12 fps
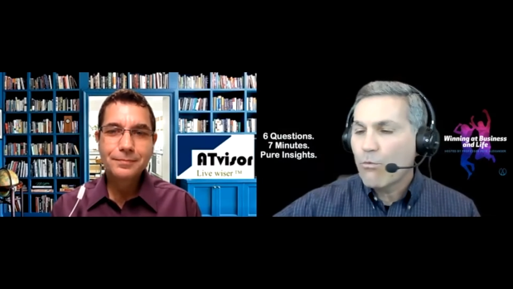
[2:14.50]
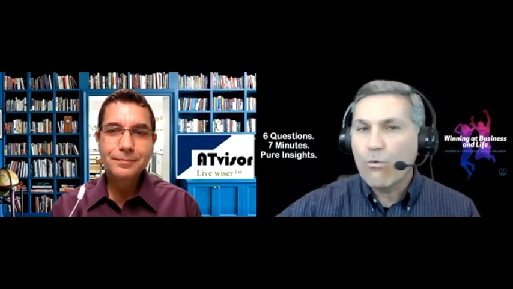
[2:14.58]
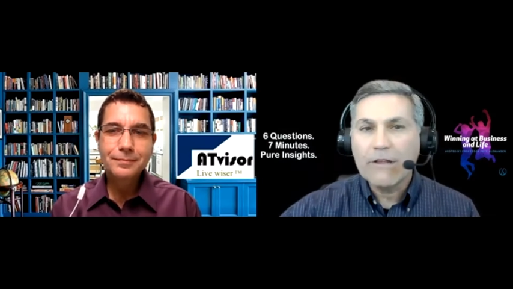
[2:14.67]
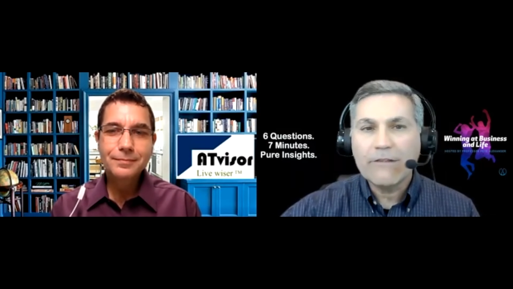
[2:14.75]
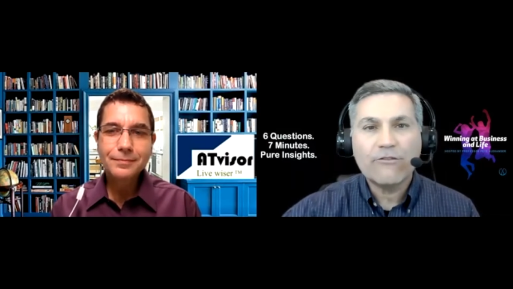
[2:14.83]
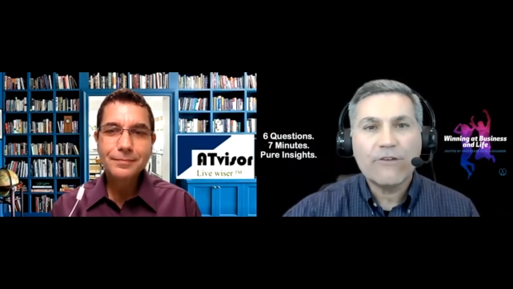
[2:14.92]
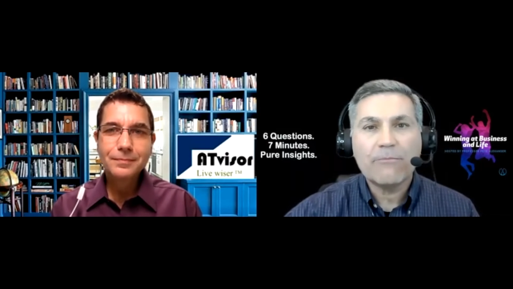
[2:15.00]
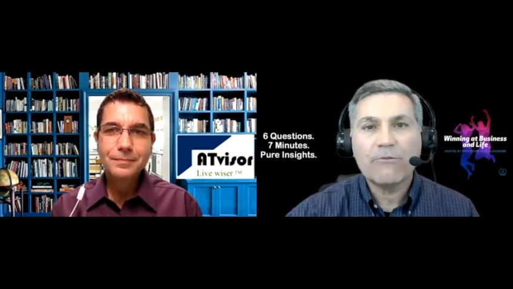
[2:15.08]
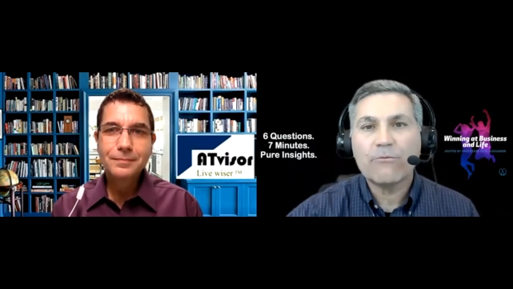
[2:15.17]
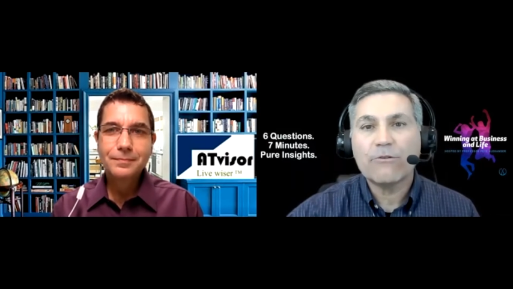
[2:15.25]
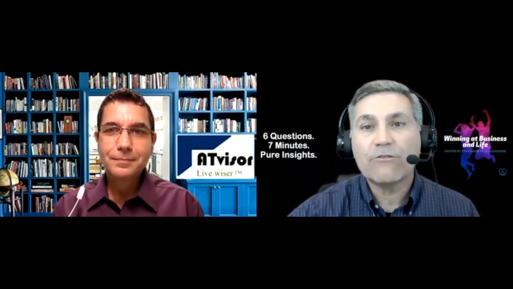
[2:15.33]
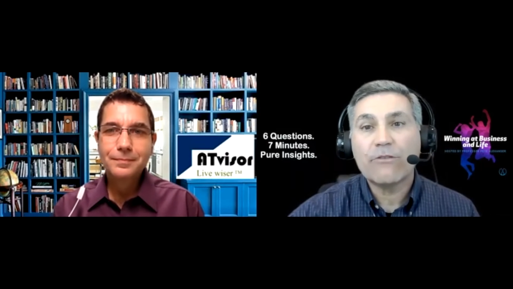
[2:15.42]
Speaker 1: What
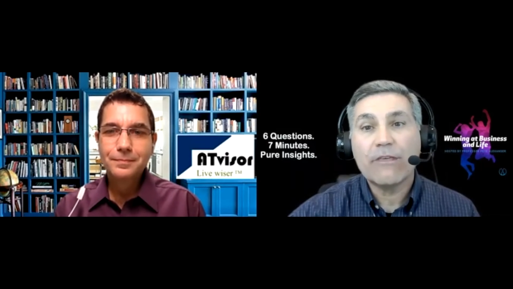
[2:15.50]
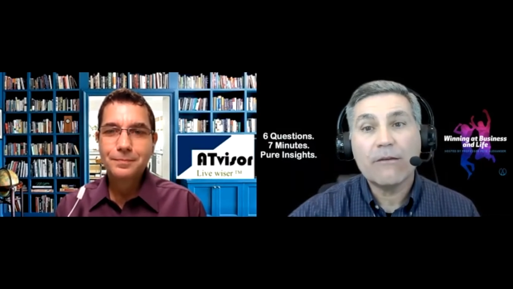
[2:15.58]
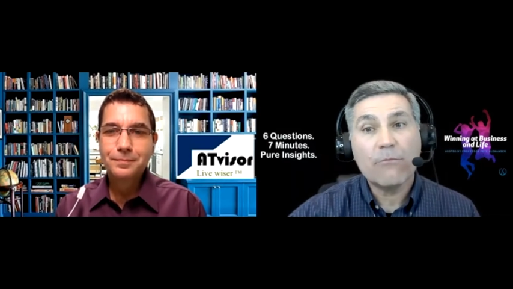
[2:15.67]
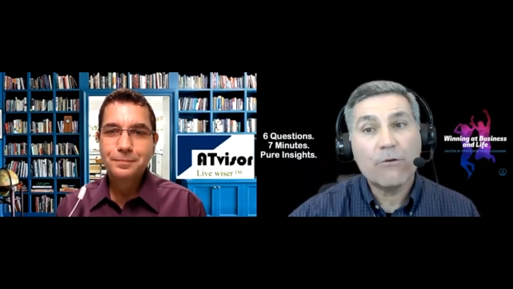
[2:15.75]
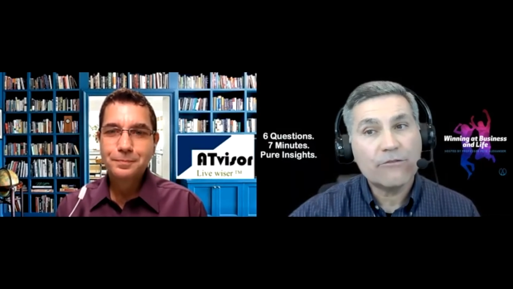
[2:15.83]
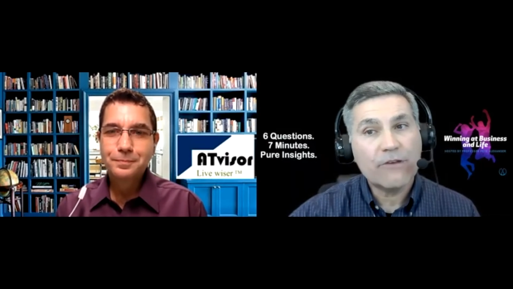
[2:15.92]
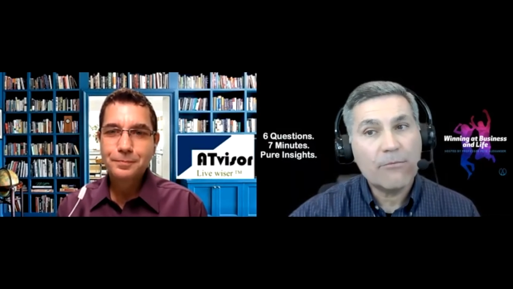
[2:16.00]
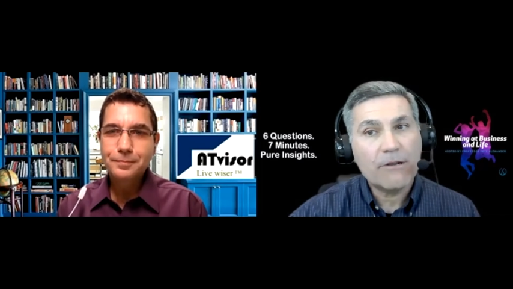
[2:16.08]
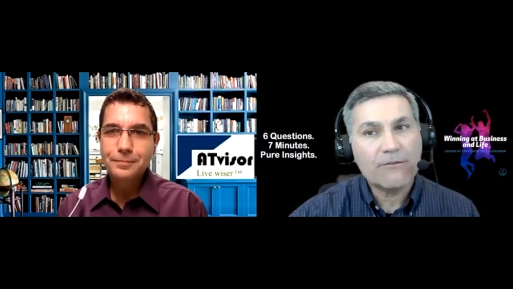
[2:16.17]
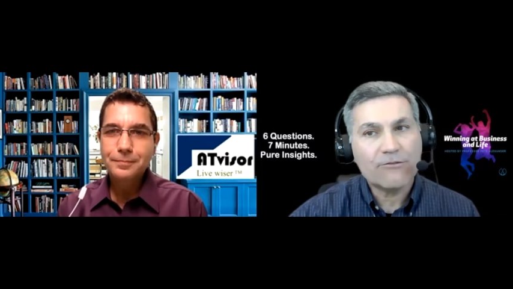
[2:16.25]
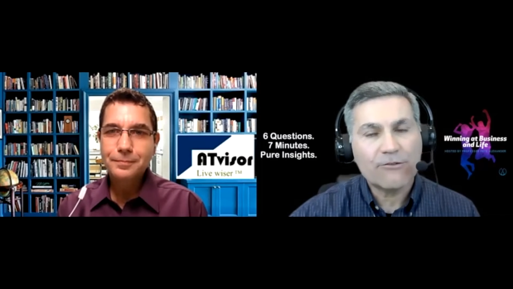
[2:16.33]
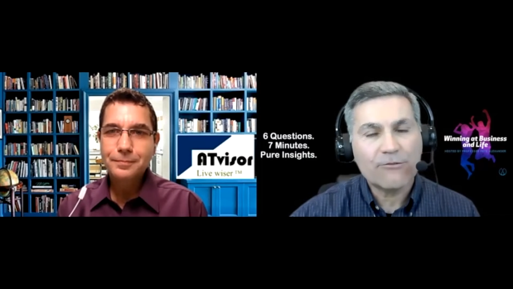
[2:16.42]
chapter would you think most
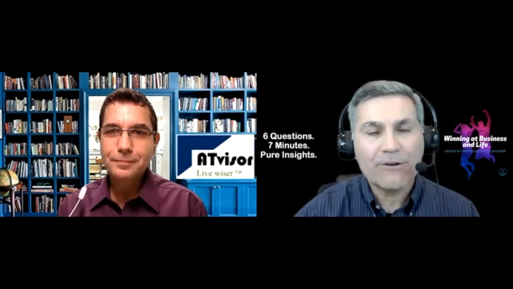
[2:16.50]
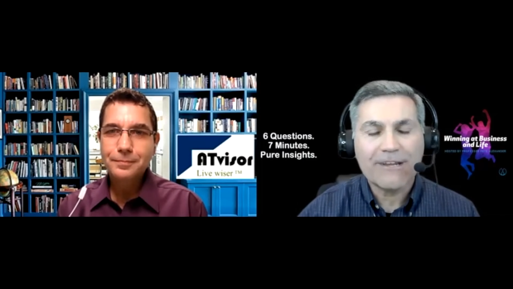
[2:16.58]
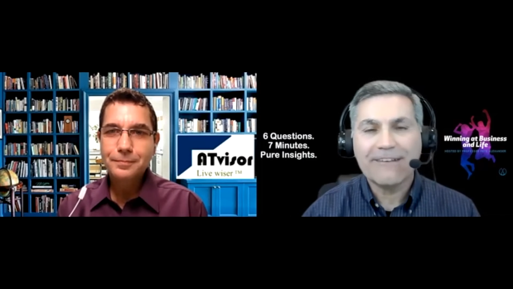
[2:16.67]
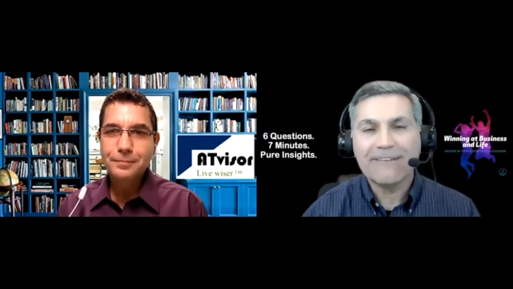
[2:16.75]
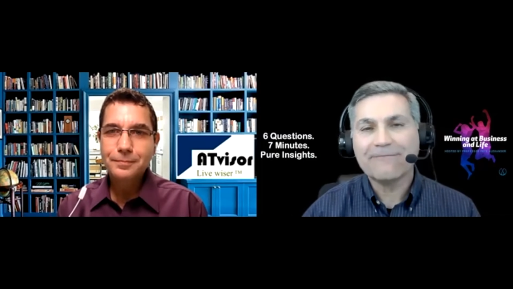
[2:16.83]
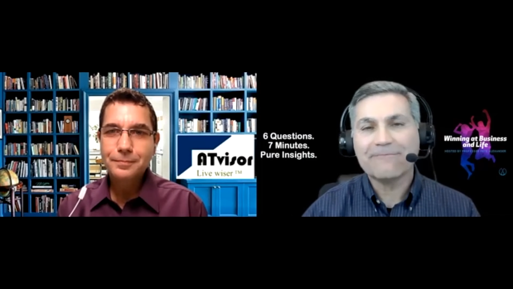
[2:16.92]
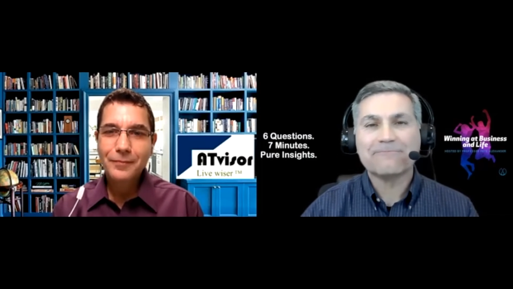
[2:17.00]
companies should read?